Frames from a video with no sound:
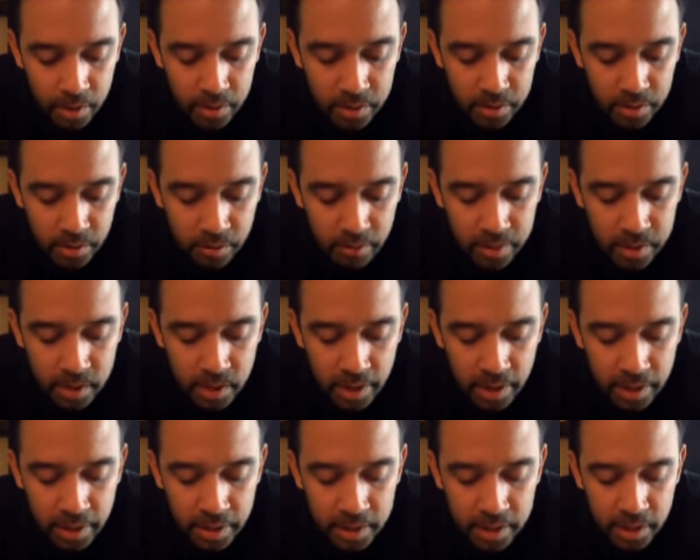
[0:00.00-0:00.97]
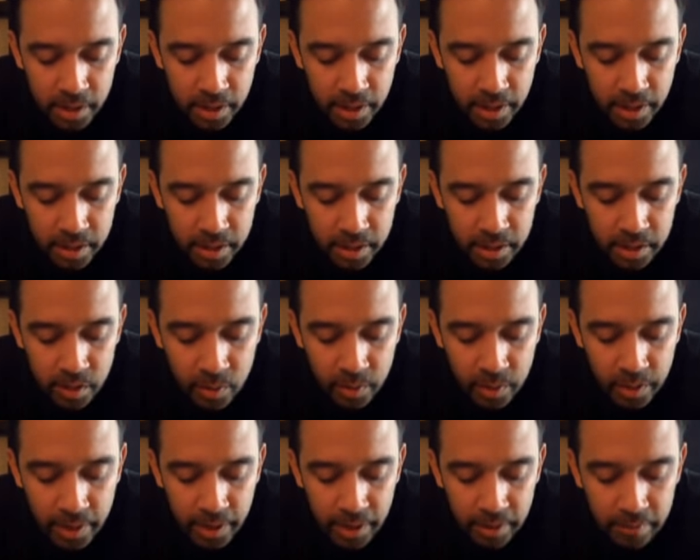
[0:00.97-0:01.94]
The service line is connected to
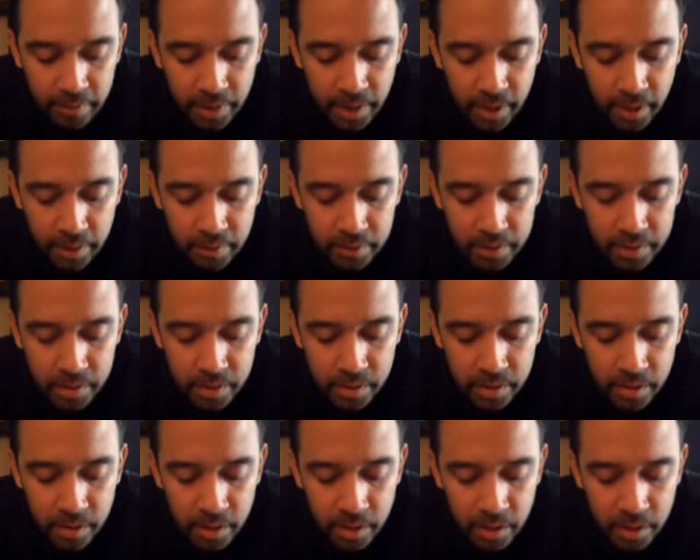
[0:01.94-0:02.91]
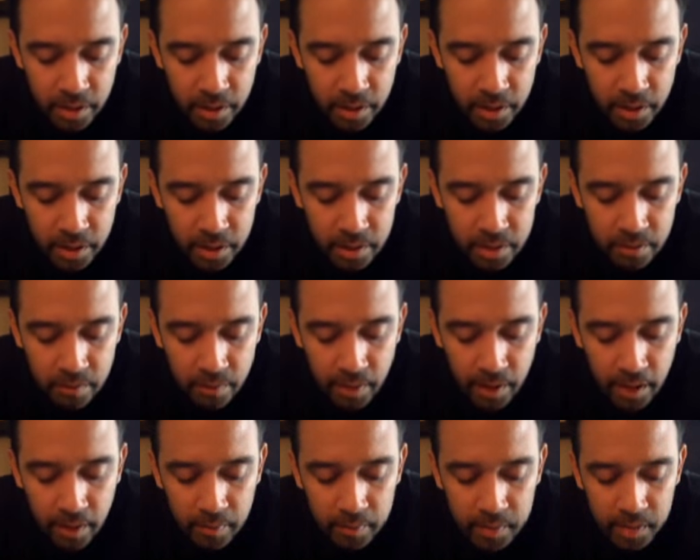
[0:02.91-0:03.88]
relay valves. These
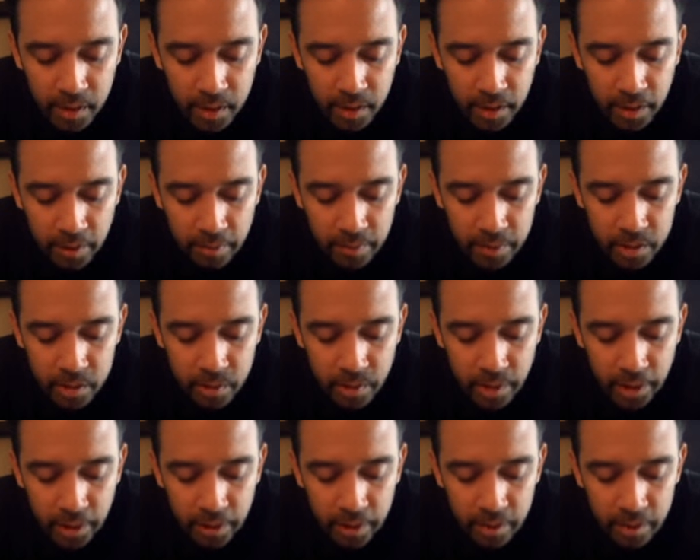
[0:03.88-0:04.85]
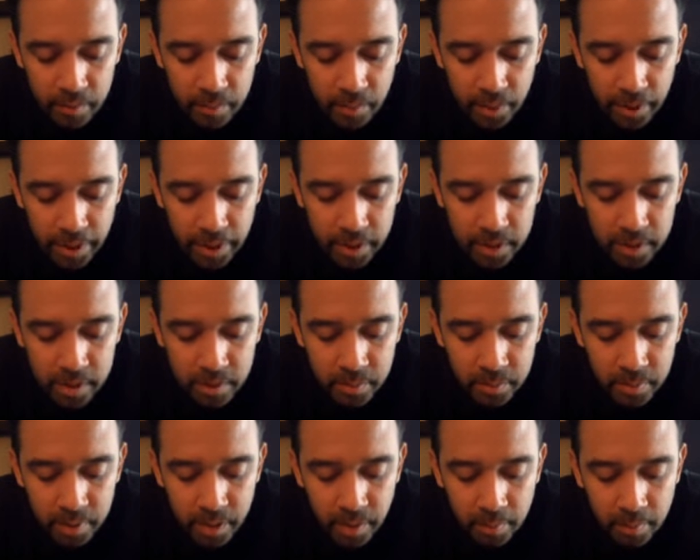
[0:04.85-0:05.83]
valves allow the trailer brakes
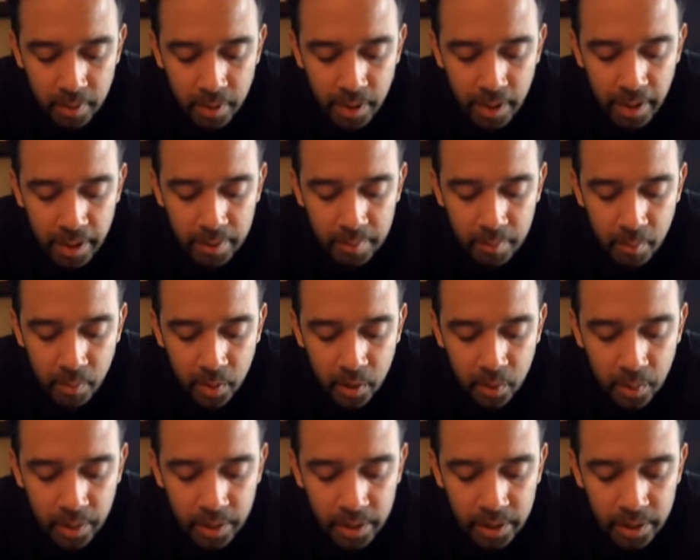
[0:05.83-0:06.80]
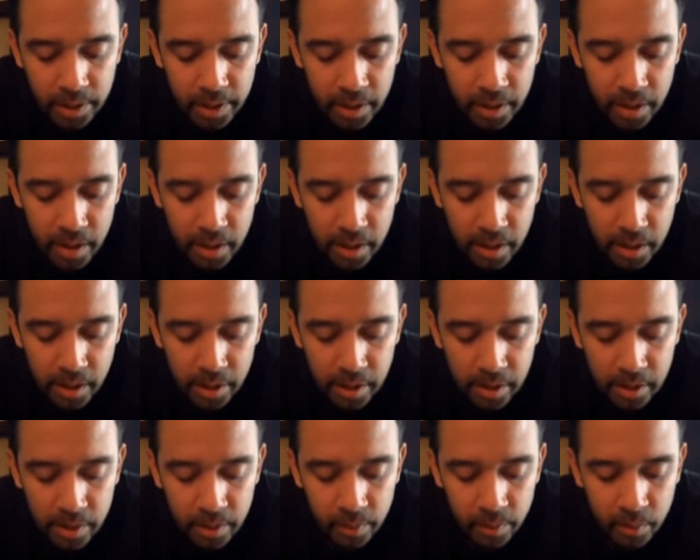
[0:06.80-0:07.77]
to be applied more quickly
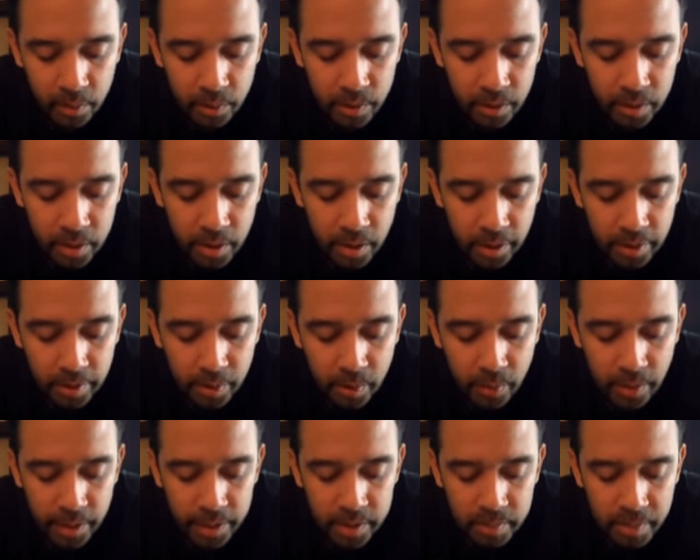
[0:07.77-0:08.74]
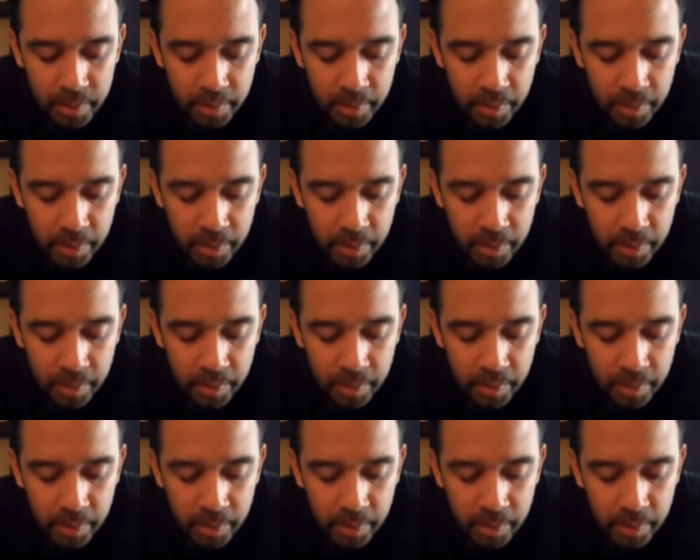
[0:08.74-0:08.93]
than would otherwise